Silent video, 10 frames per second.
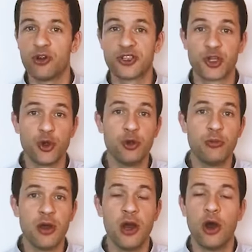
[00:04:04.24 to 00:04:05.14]
or
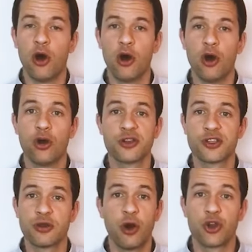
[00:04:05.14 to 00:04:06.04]
Zoom or
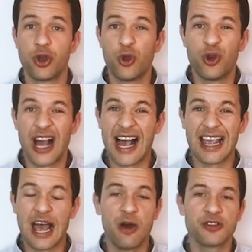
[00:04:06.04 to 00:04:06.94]
Google
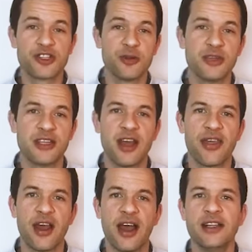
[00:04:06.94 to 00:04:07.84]
Hangouts or something
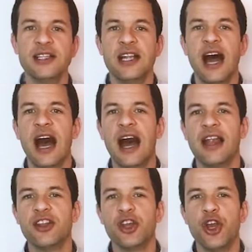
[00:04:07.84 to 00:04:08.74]
like that.
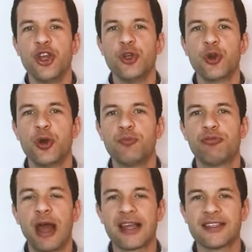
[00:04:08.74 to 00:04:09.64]
And you
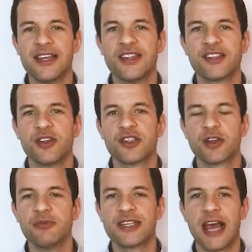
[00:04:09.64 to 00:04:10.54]
could practice
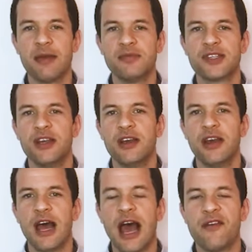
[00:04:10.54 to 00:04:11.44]
sometimes
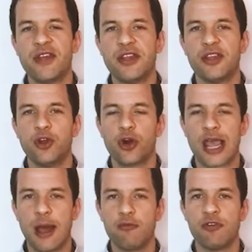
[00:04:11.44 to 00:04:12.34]
having your
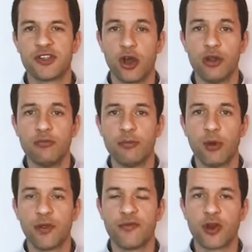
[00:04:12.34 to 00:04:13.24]
cameras on,
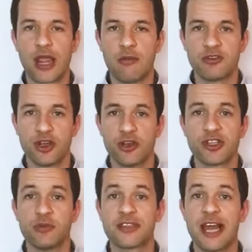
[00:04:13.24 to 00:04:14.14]
both of your cameras on,
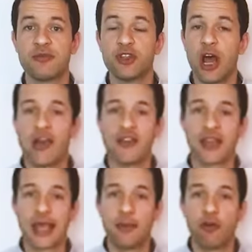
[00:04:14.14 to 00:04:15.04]
and sometimes not
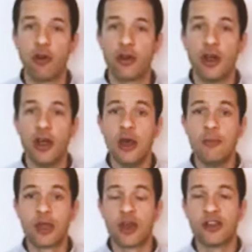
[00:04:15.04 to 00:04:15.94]
having the camera on,
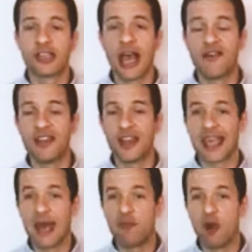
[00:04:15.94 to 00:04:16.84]
because having
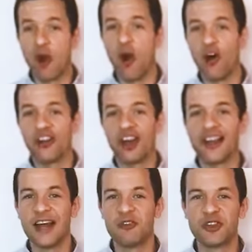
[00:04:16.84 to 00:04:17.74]
the camera on
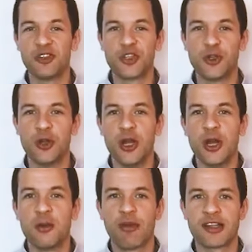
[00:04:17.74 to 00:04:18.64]
allows you to
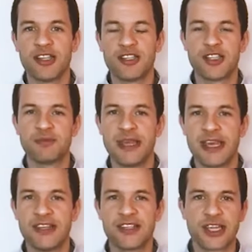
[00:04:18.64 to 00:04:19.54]
practice the
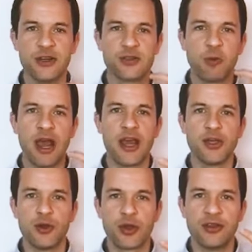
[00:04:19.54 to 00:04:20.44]
speaking skills where
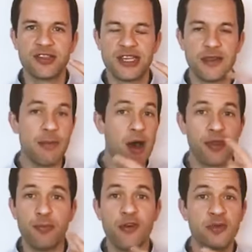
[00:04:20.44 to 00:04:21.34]
you can see the
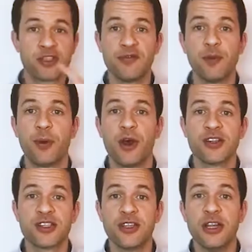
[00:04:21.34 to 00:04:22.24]
mouth movements of the
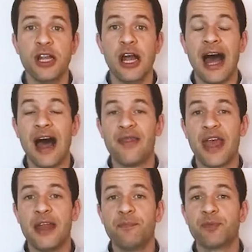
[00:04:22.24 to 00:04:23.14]
person,
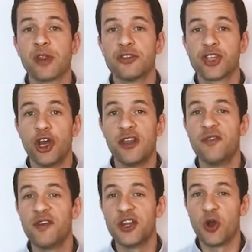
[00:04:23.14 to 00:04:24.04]
and then
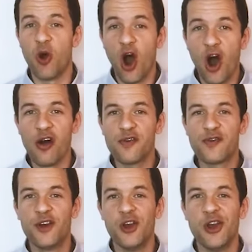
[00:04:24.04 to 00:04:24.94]
turning the video
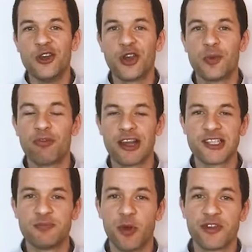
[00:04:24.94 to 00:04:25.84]
off, you can
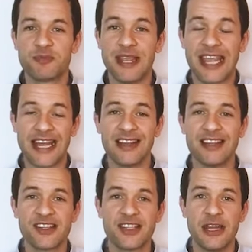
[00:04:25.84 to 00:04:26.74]
practice both speaking
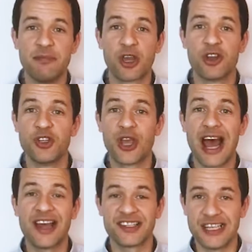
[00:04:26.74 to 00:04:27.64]
and listening because you
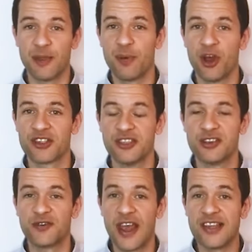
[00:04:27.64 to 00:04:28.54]
can't see the
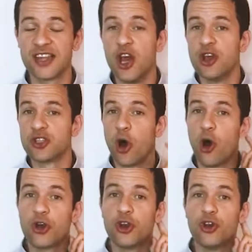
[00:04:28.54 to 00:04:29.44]
person's face. So
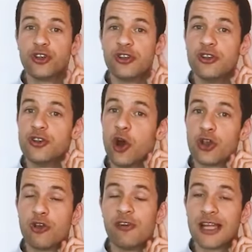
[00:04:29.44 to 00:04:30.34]
all
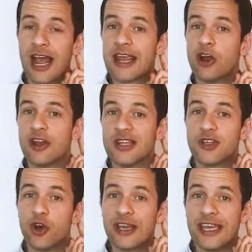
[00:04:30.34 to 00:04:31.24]
you're relying on
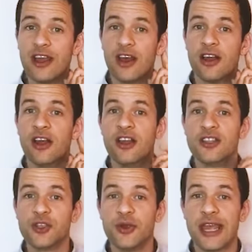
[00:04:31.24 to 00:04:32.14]
is your ear
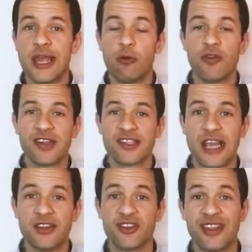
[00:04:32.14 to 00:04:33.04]
to hear what they're
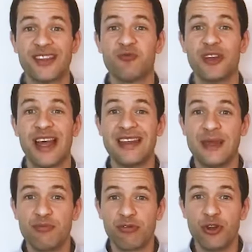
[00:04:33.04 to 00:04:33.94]
saying. So this will
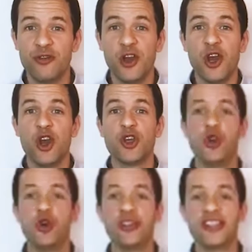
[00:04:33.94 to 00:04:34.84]
then improve
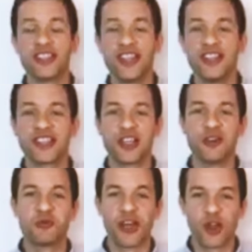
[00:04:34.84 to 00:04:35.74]
your listening
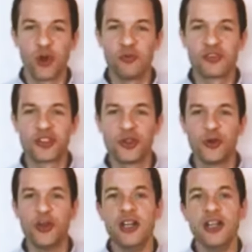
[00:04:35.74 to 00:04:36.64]
skills when it comes
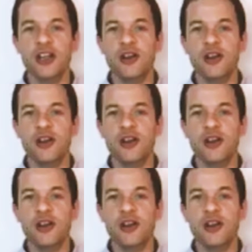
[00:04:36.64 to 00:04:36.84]
to